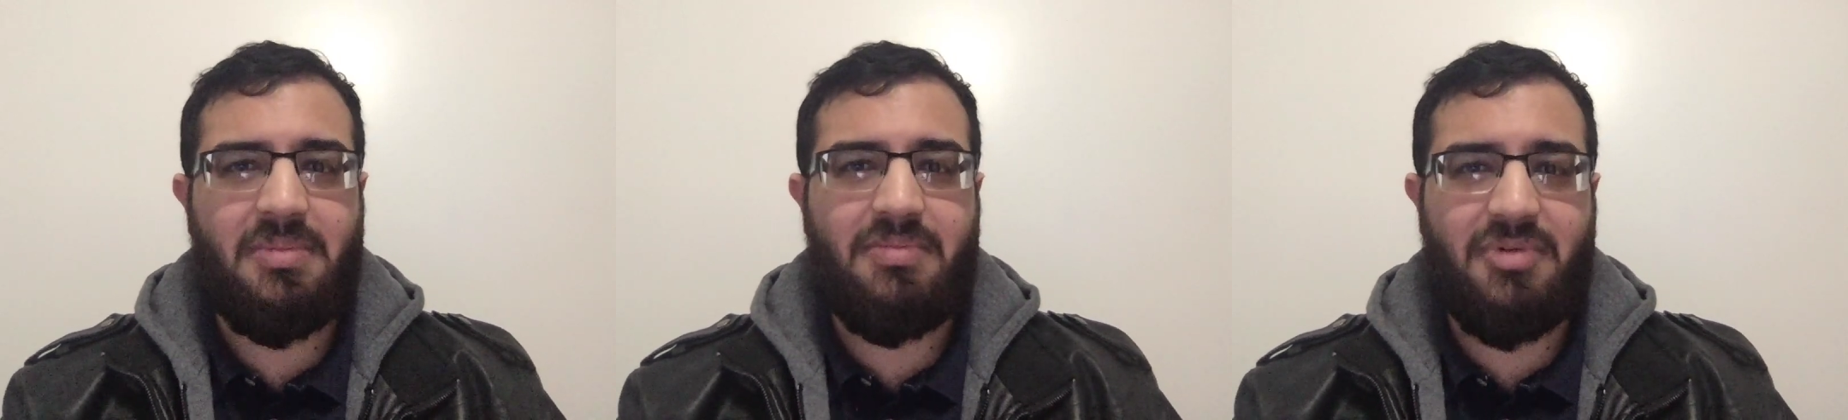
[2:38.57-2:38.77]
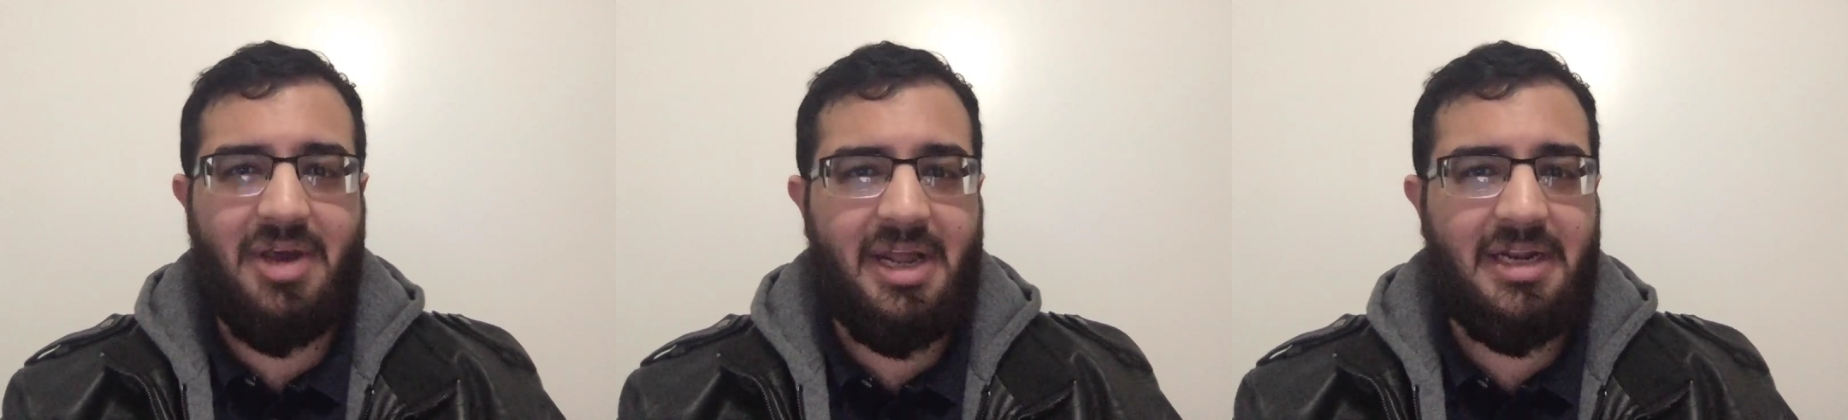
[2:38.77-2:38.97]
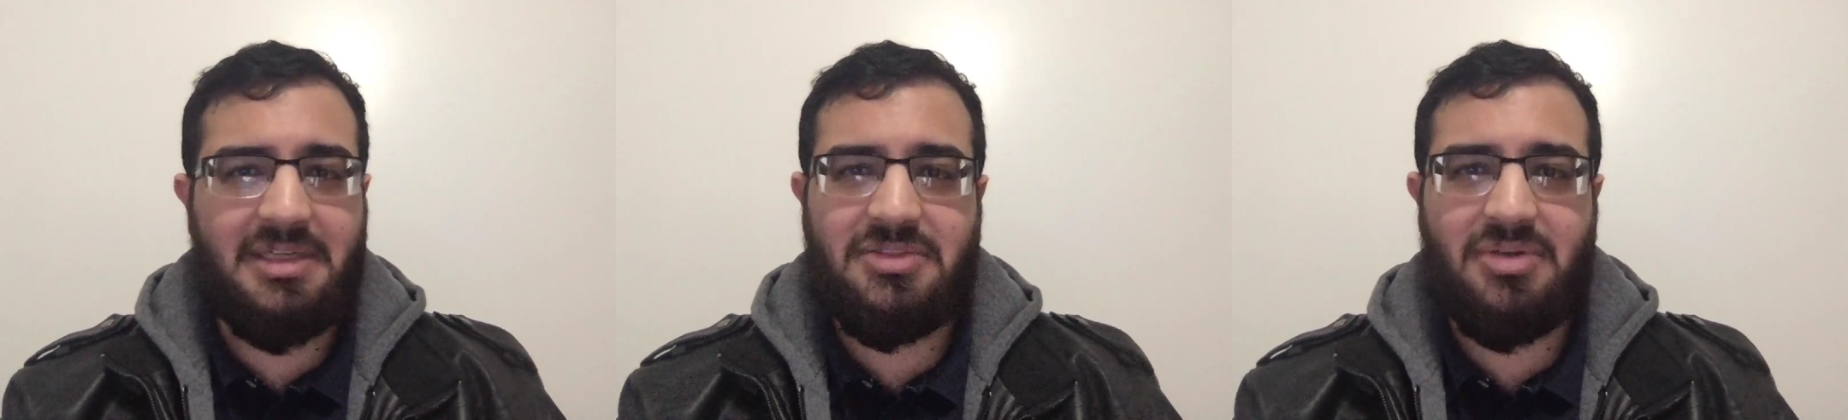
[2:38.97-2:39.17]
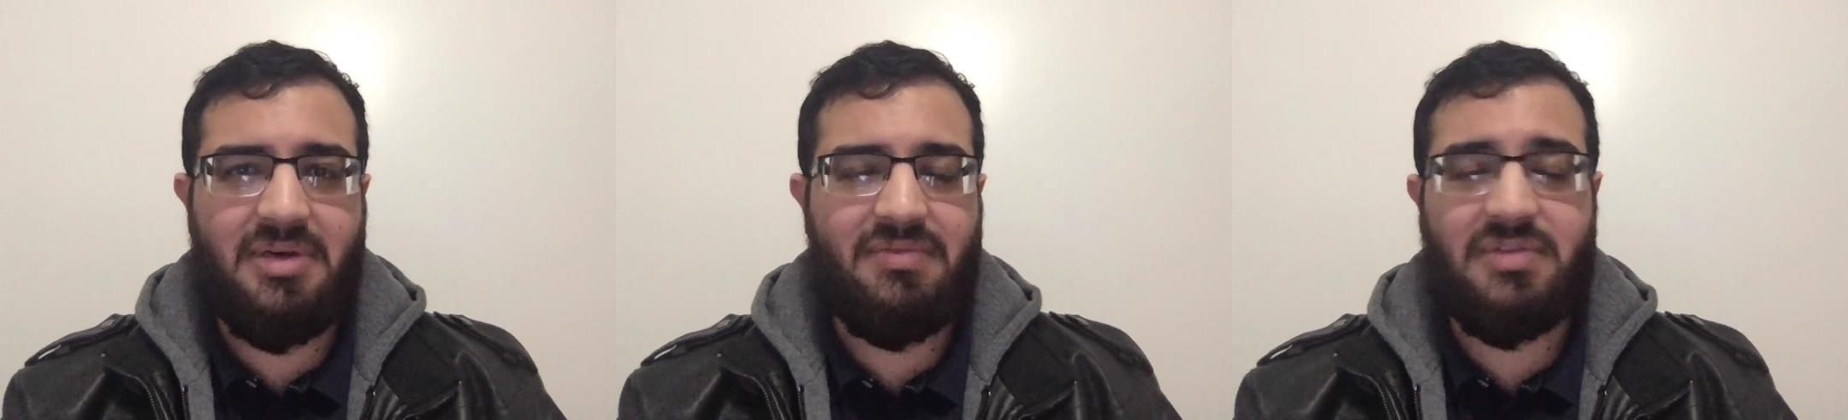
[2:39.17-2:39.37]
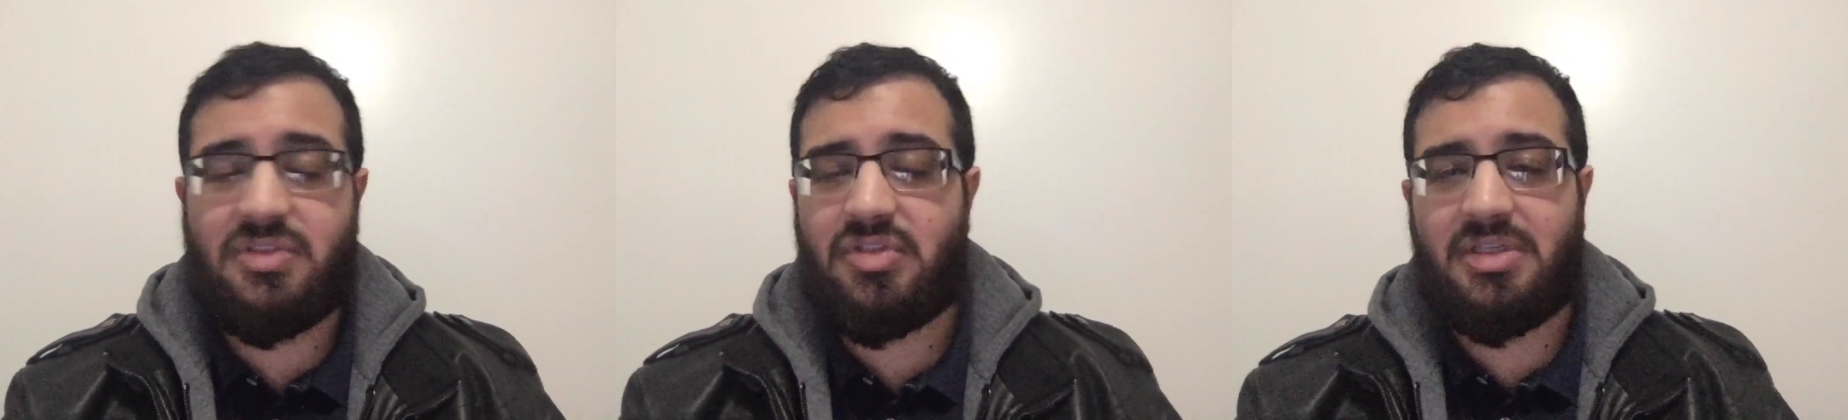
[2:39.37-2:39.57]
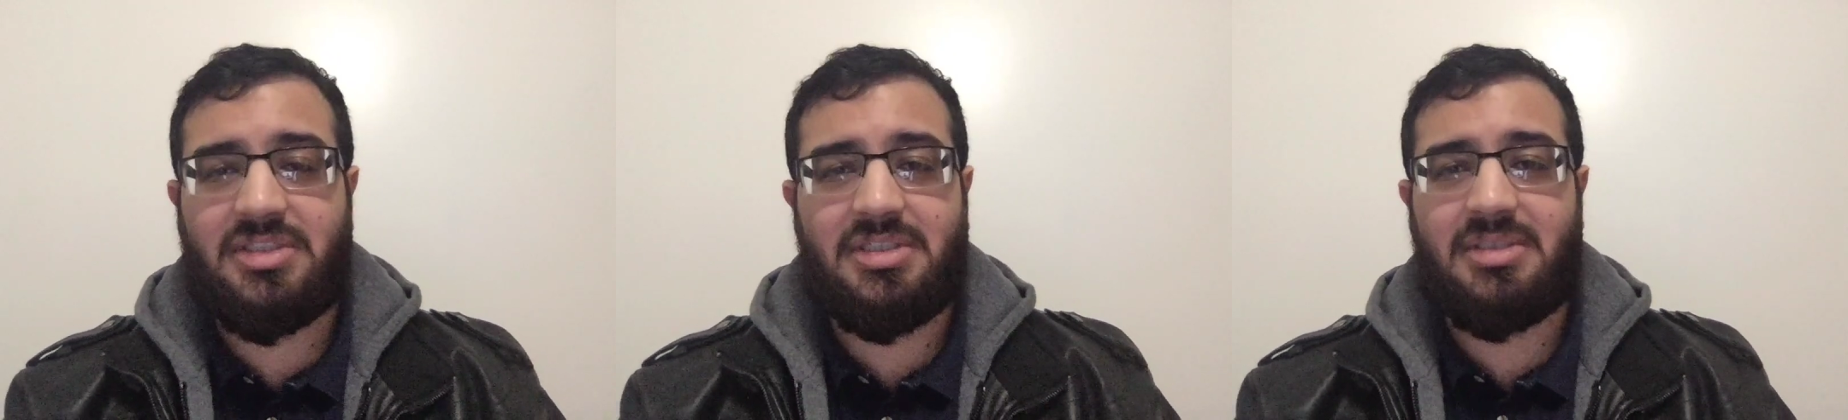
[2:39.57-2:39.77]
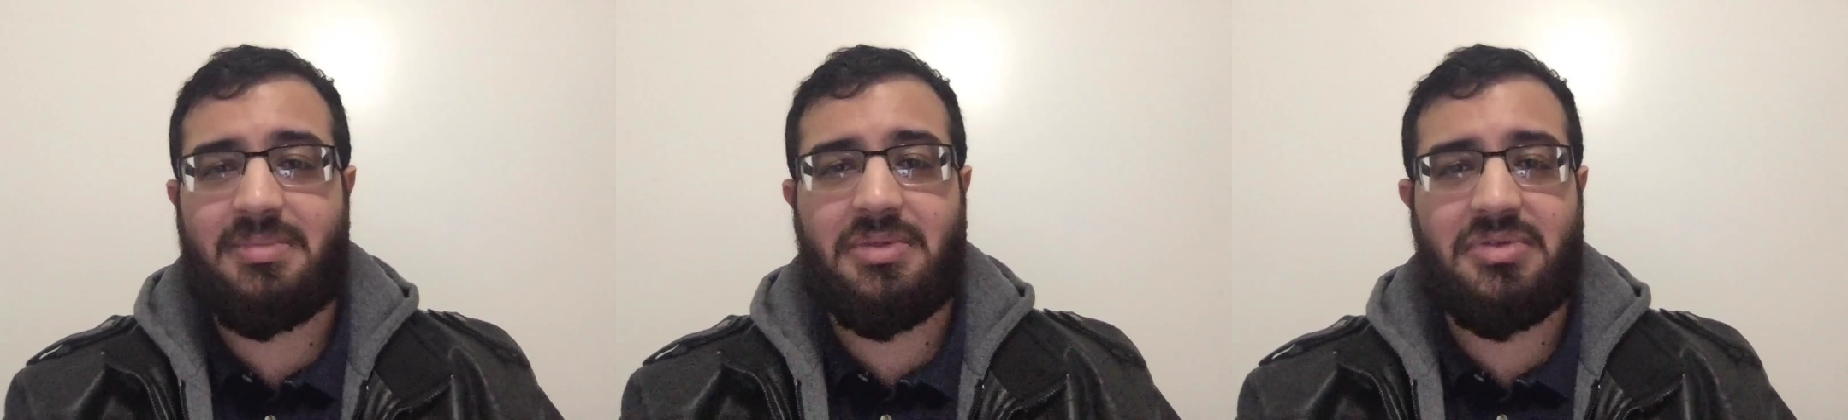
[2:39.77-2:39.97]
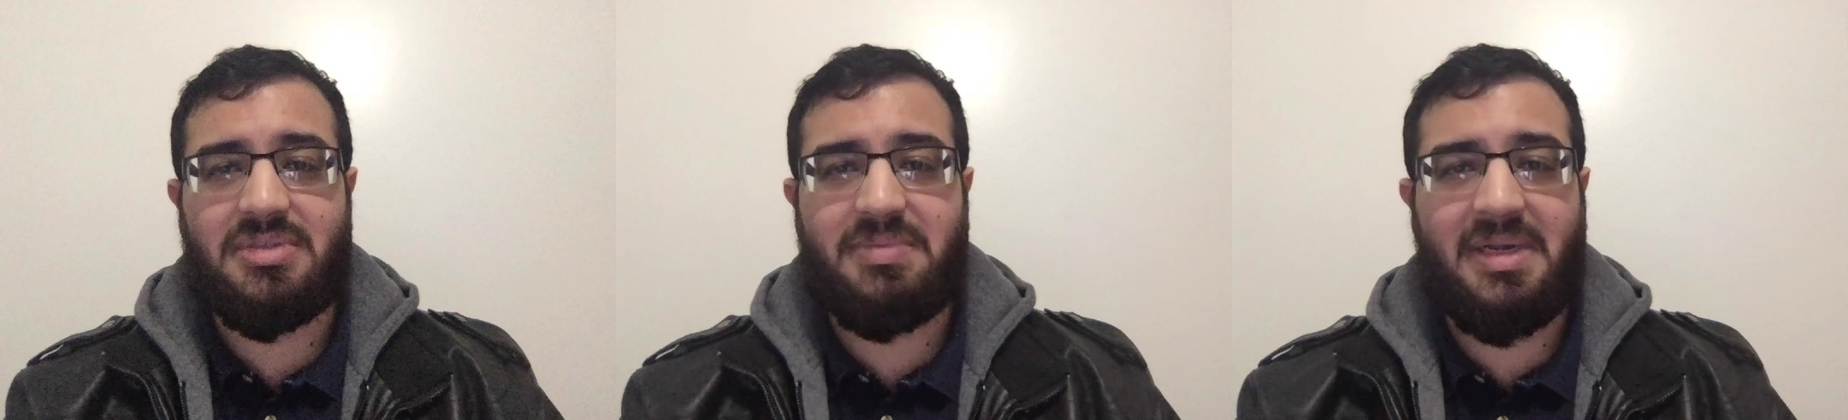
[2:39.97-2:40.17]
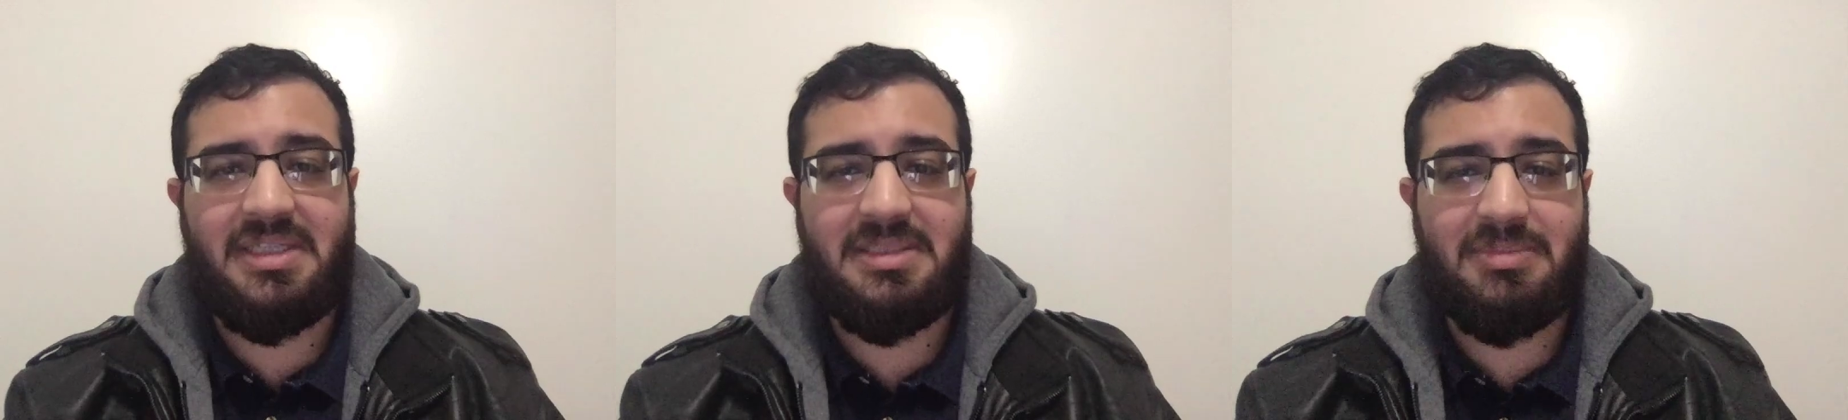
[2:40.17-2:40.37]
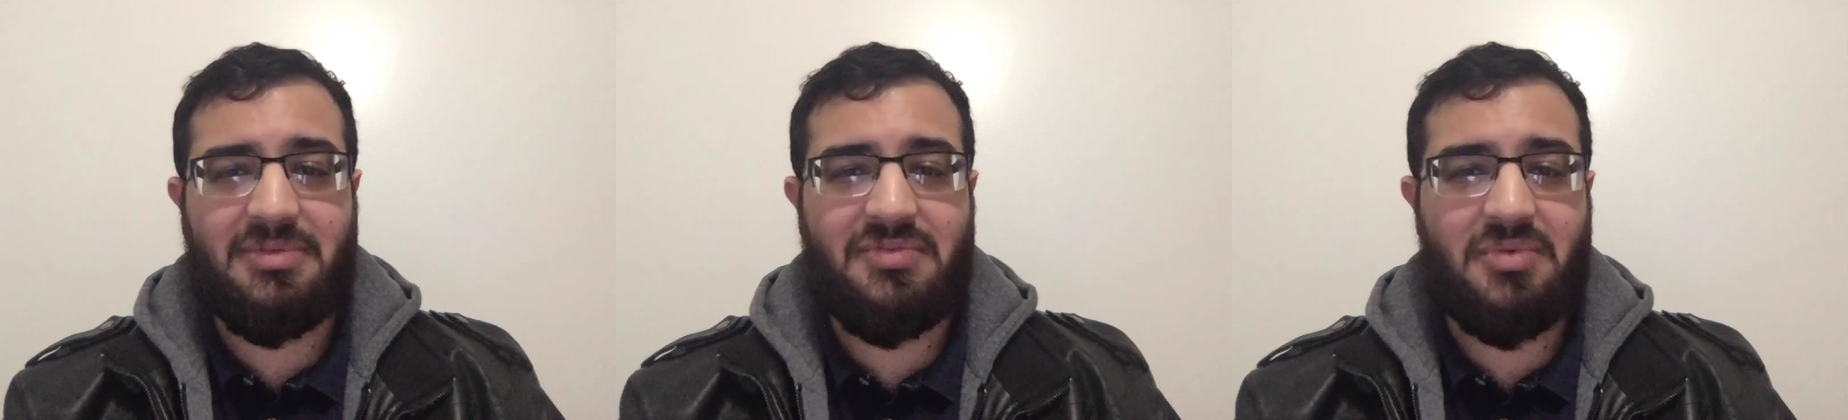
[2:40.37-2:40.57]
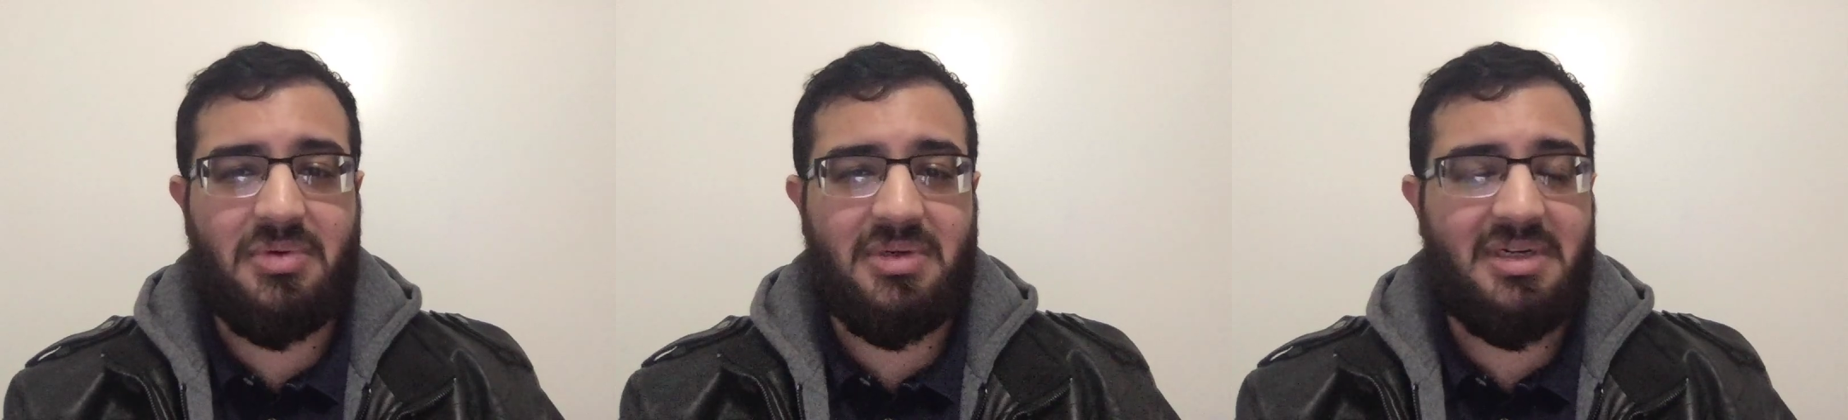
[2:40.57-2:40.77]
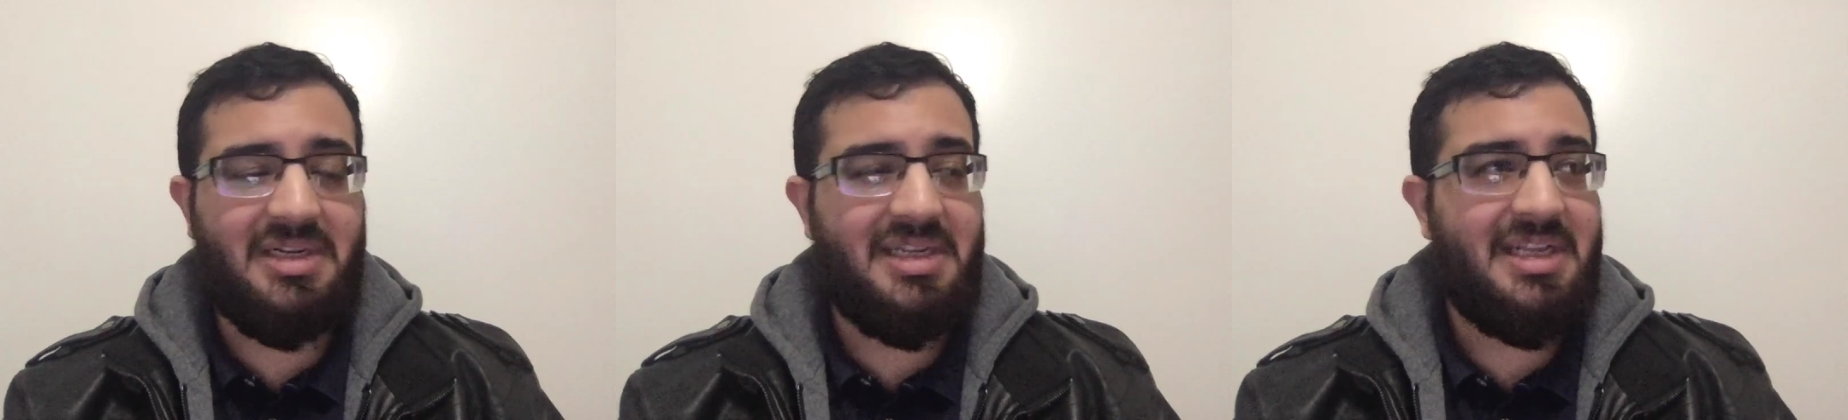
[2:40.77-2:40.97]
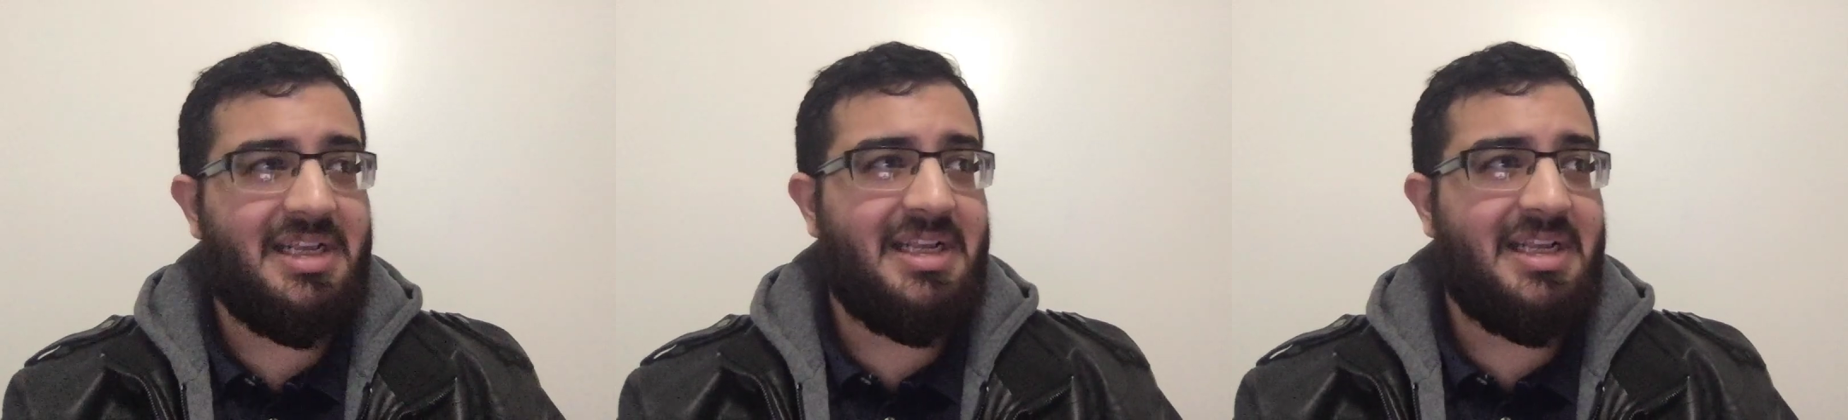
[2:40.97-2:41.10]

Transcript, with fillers: product or infrastructure to be responsible for.